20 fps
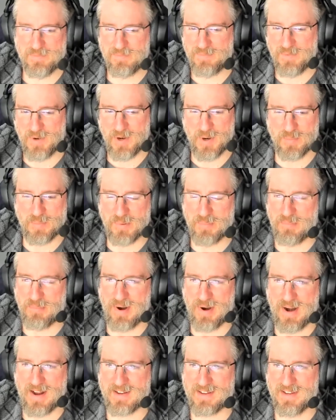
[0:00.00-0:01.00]
open
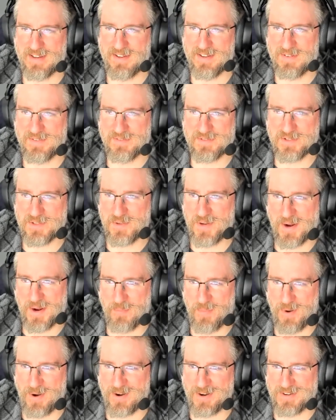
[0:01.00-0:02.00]
bracket, do
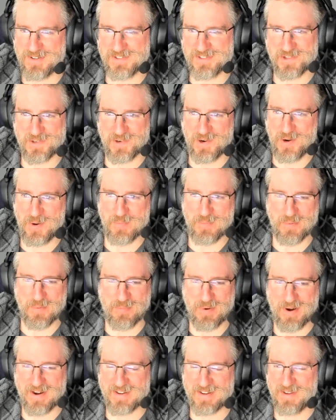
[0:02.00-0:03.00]
not merge, or open
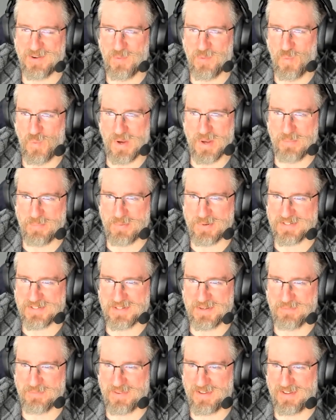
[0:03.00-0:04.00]
bracket whip or
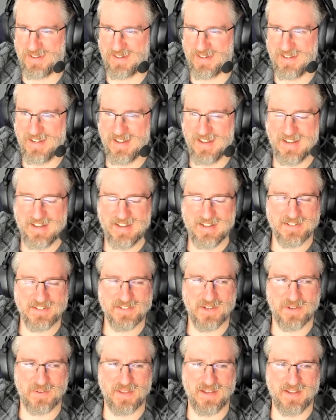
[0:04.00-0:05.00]
something,
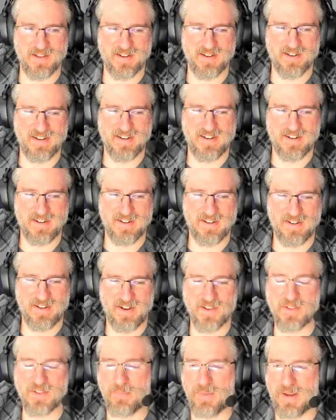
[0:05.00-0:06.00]
so that
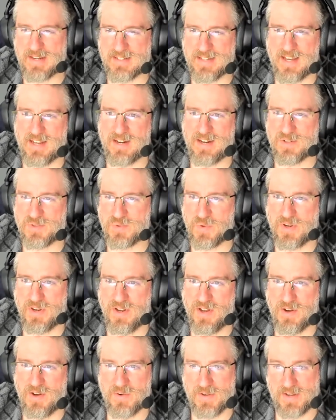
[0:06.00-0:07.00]
other maintainers would
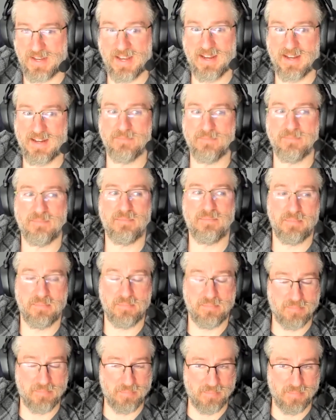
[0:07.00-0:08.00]
know, like, hey,
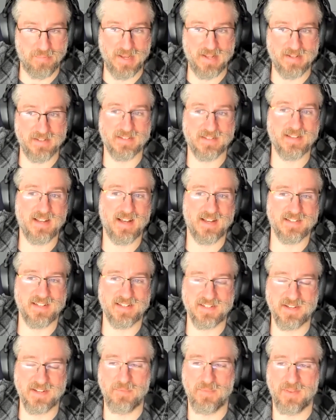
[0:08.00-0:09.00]
Ben's
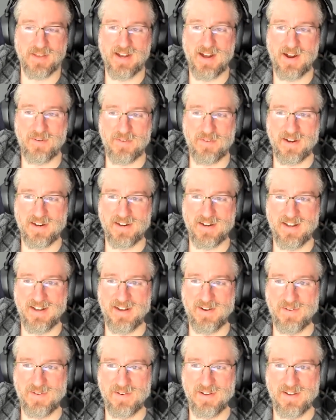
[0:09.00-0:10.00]
testing something out right
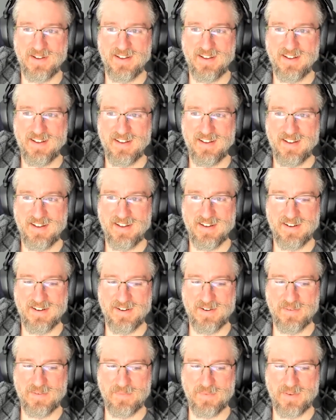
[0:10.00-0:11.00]
now.
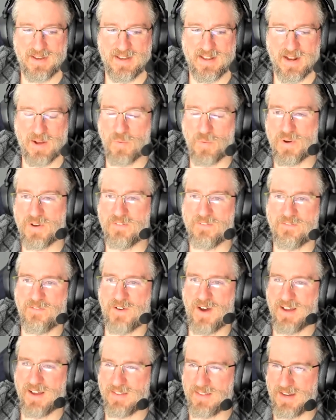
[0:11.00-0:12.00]
And I wouldn't
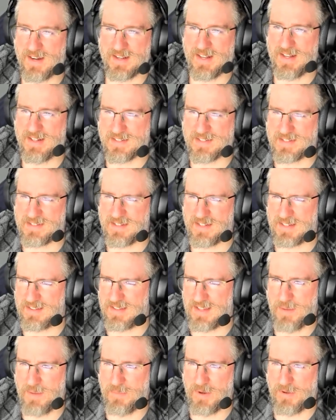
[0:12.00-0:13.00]
file that against
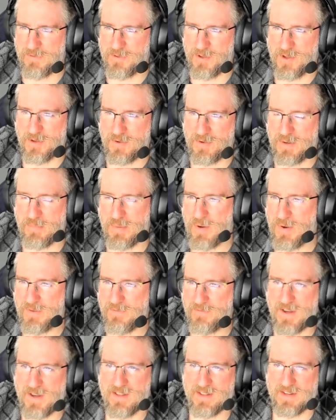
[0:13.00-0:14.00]
like the MLflow repo.
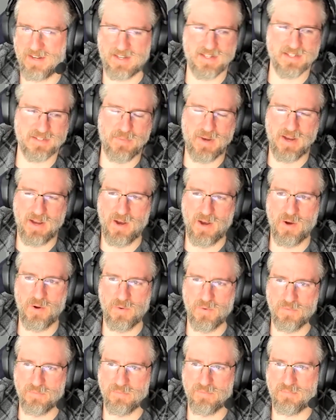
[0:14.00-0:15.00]
I'd file it against my
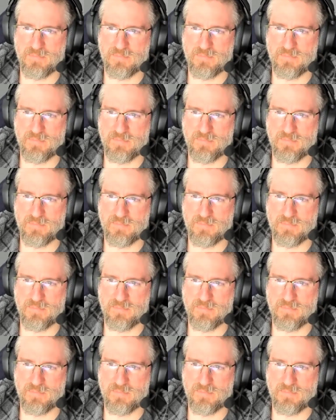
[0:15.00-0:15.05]
own